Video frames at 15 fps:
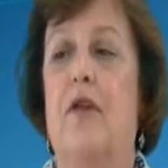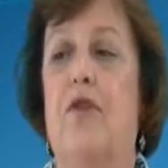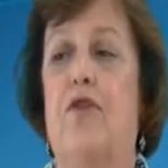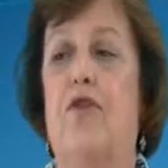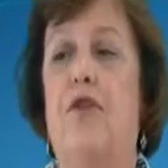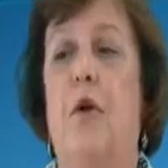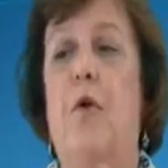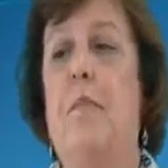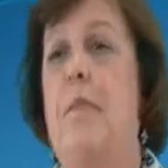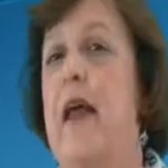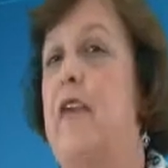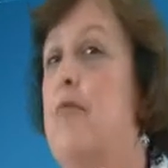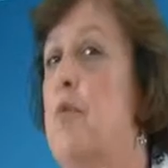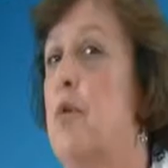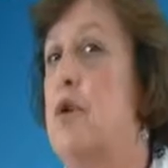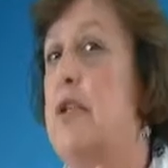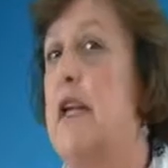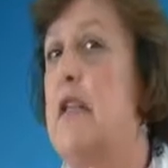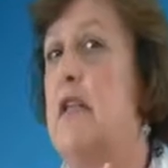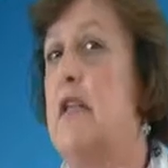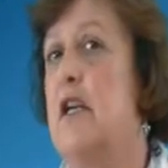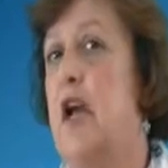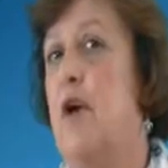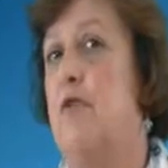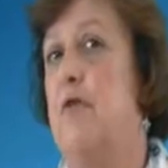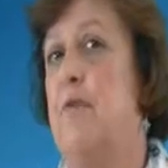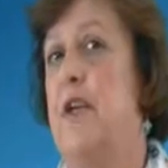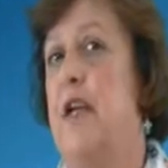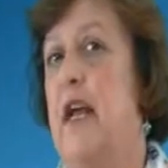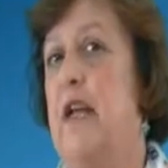So it makes more sense to go
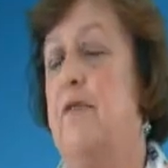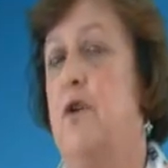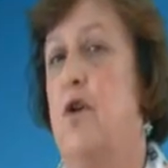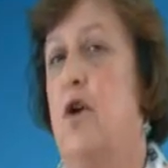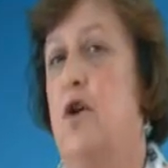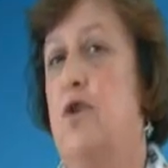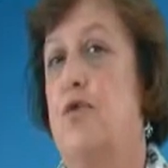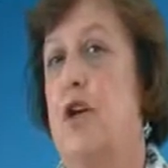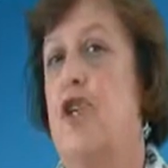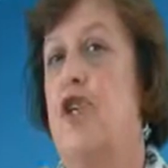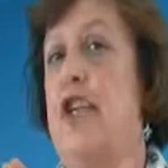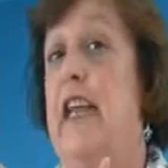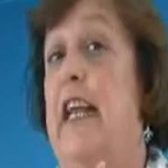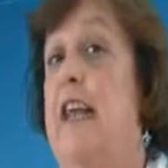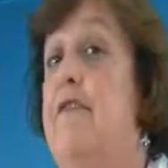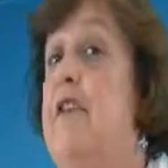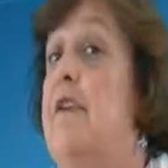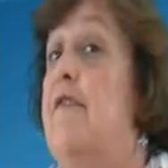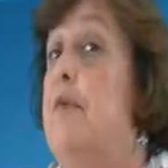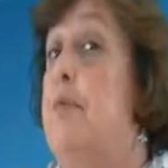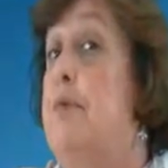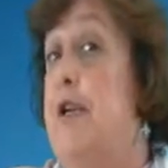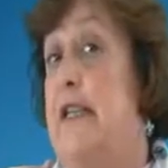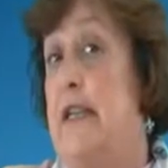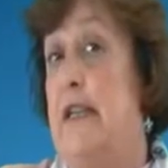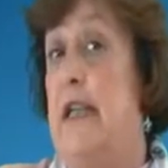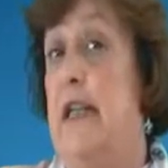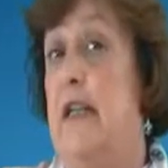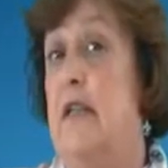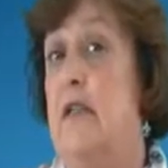from the date of incarceration, even if it
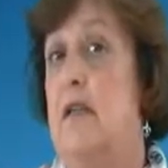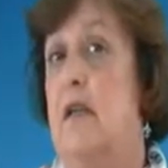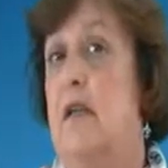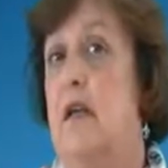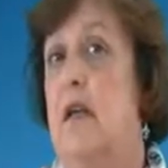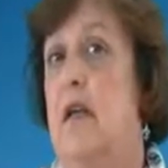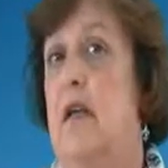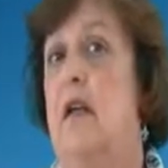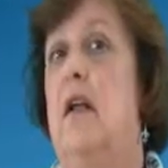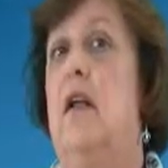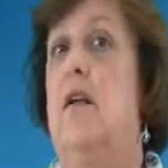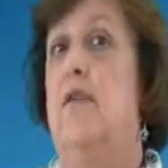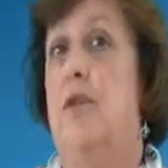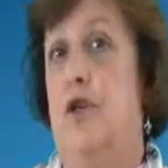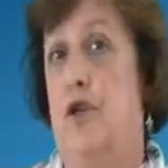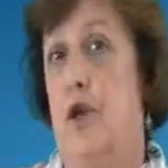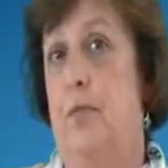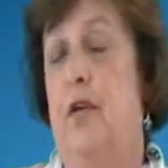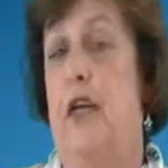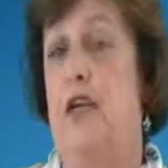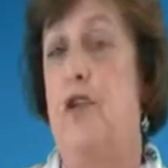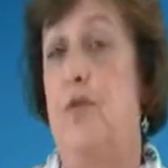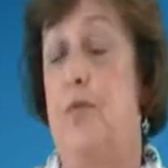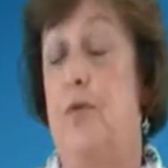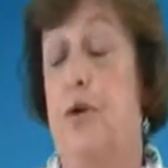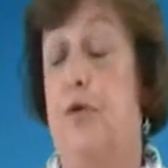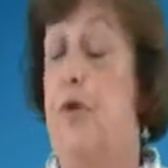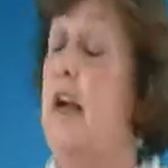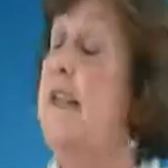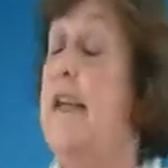precedes the termination of
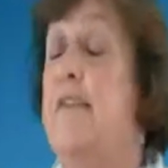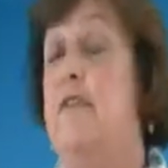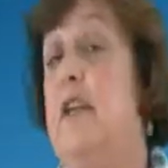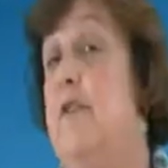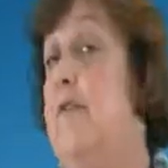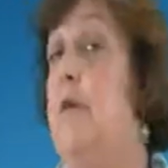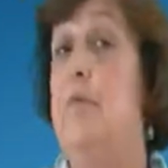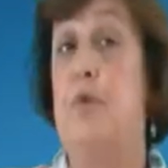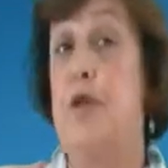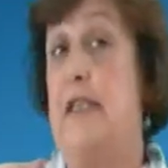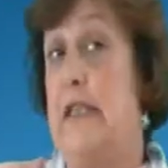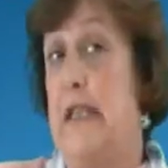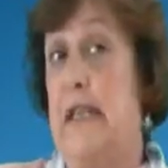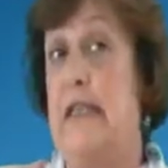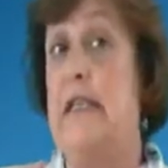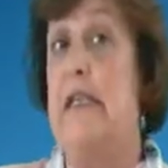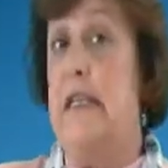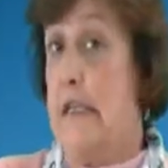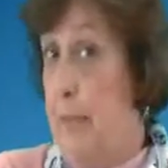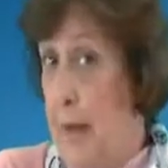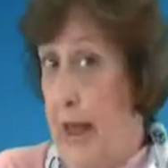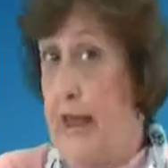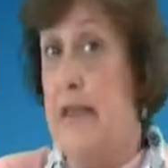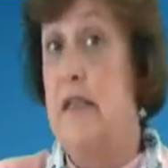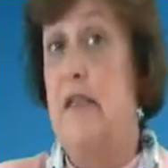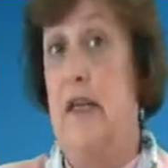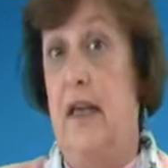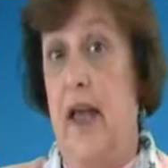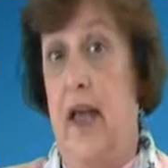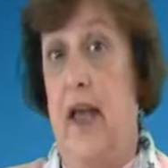parental rights, even if it precedes the
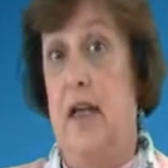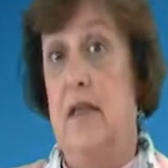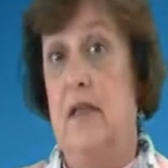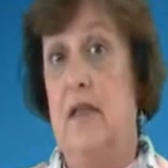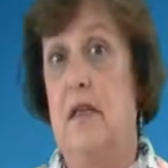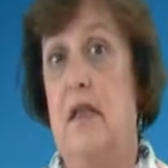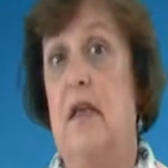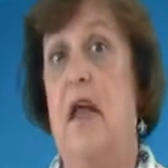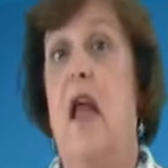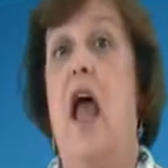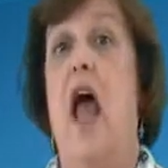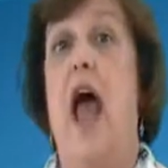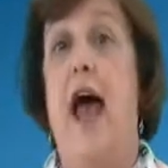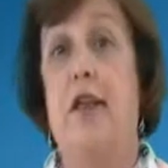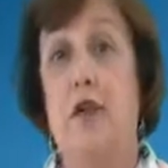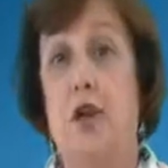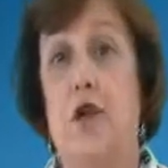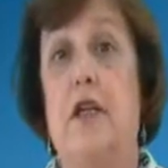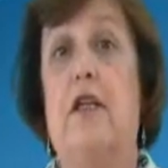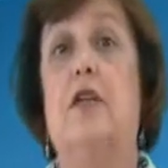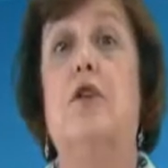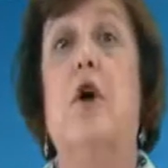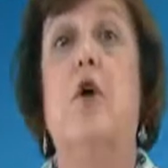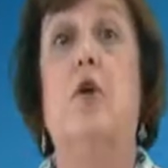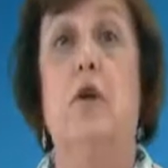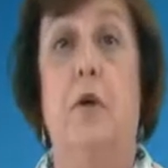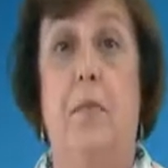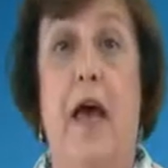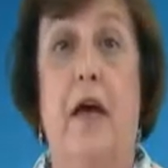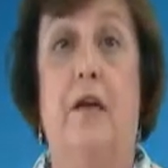dependency case, and look at the
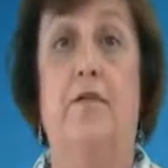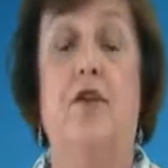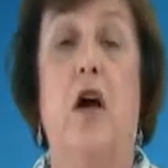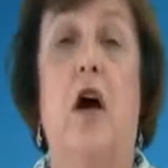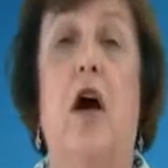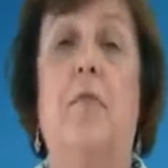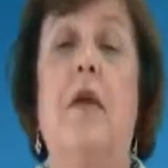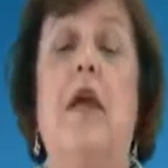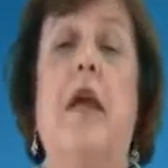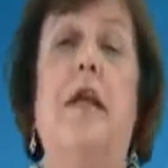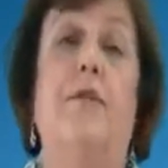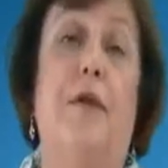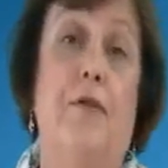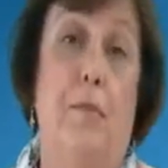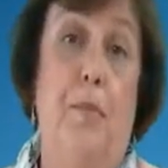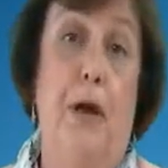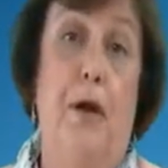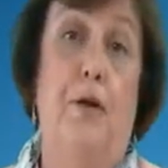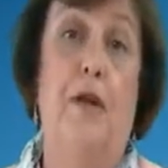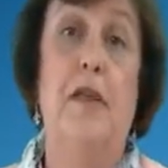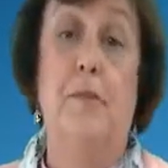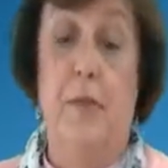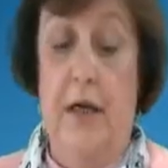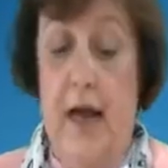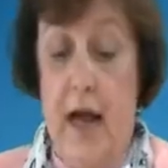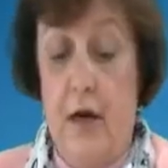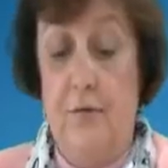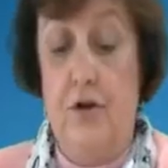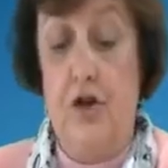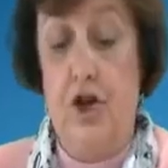total amount of time that the parent has been
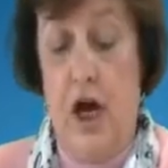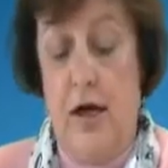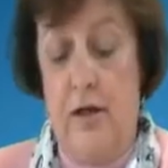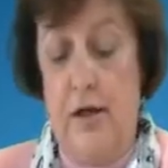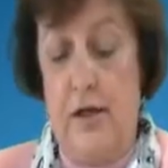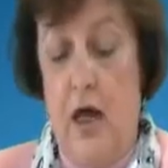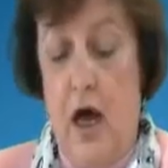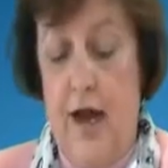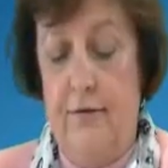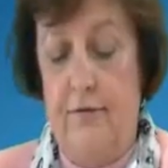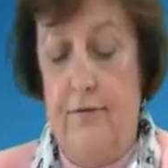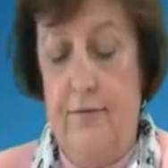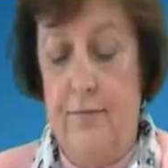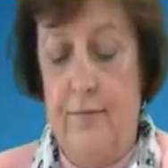out of the child's life.